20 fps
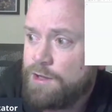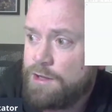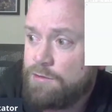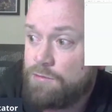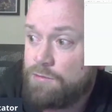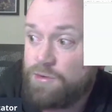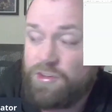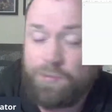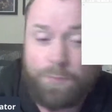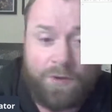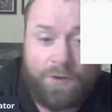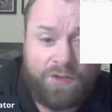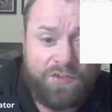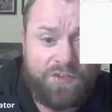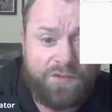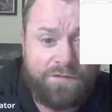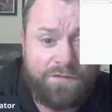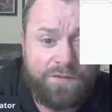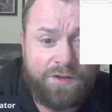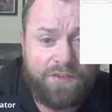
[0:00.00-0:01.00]

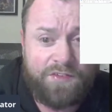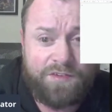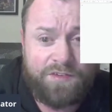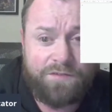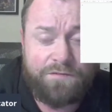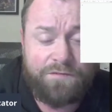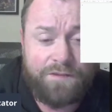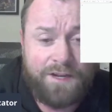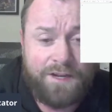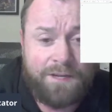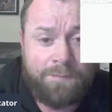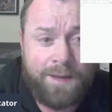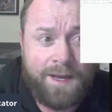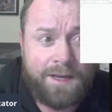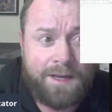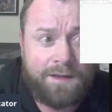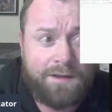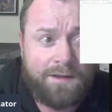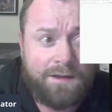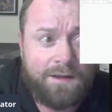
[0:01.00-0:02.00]
Responsiveness to
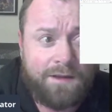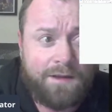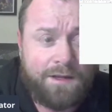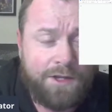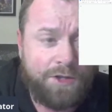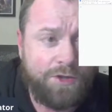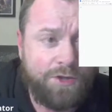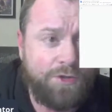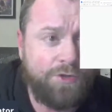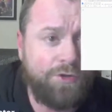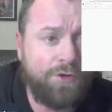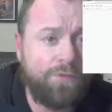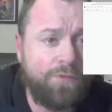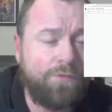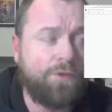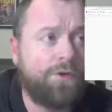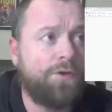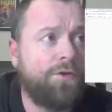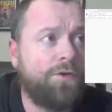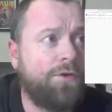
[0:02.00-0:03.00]
feedback. You don't
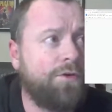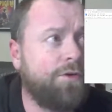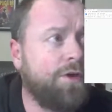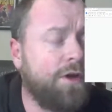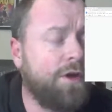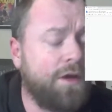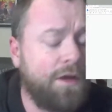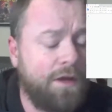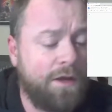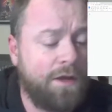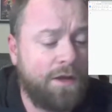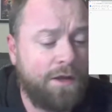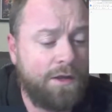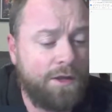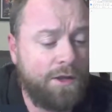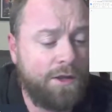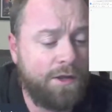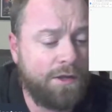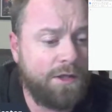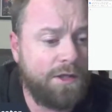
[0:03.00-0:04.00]
want to.
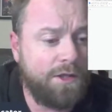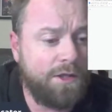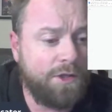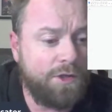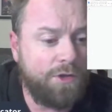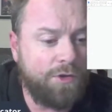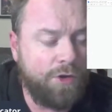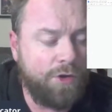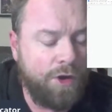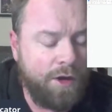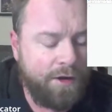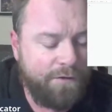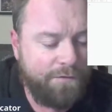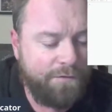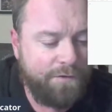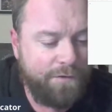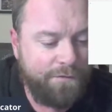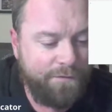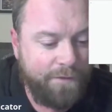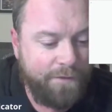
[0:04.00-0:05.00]

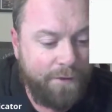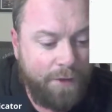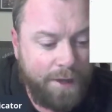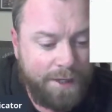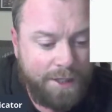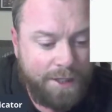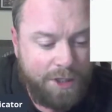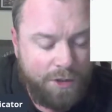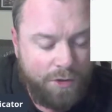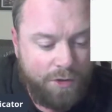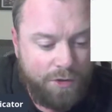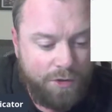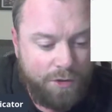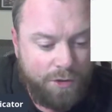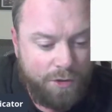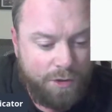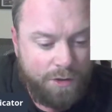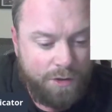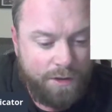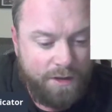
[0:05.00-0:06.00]
You feel like
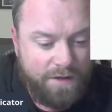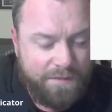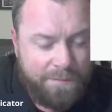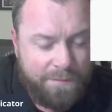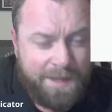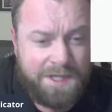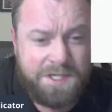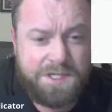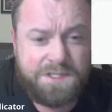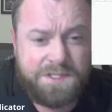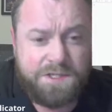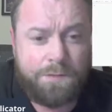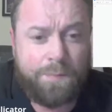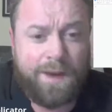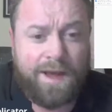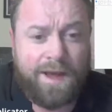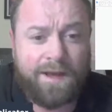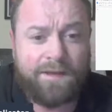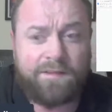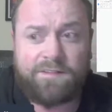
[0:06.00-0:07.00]
as much as you're
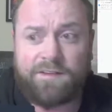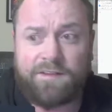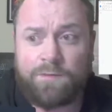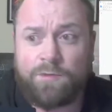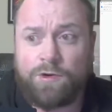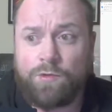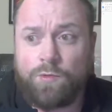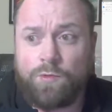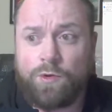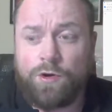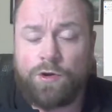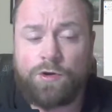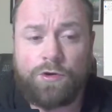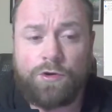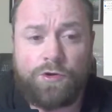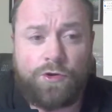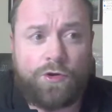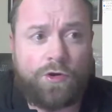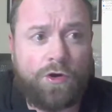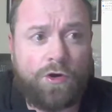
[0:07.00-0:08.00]
paying someone to work
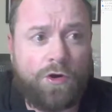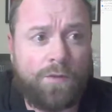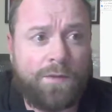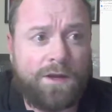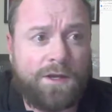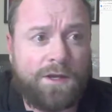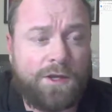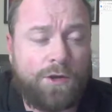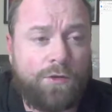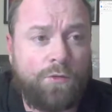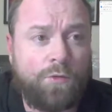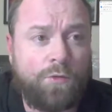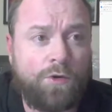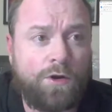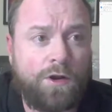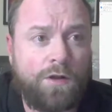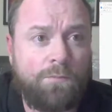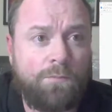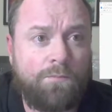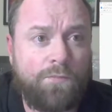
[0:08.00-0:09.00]
on your comic, you
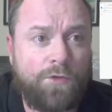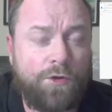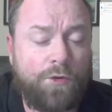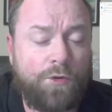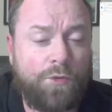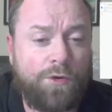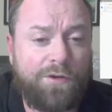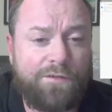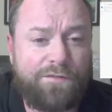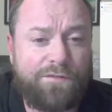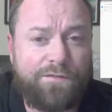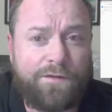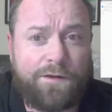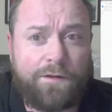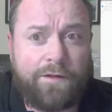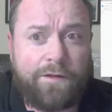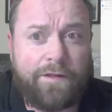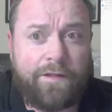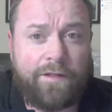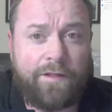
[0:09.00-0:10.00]
want to
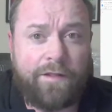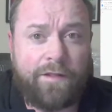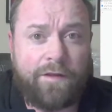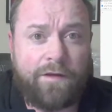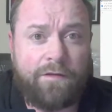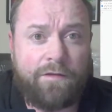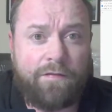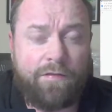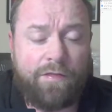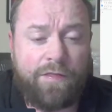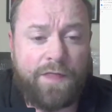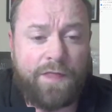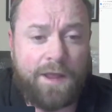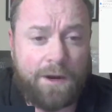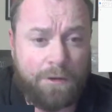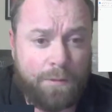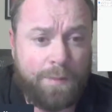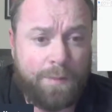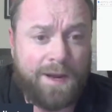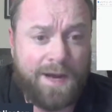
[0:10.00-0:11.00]
feel that
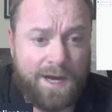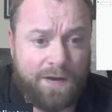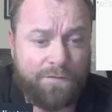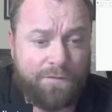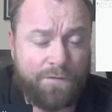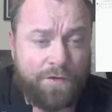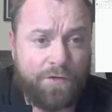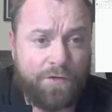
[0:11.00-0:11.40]
they're a part of it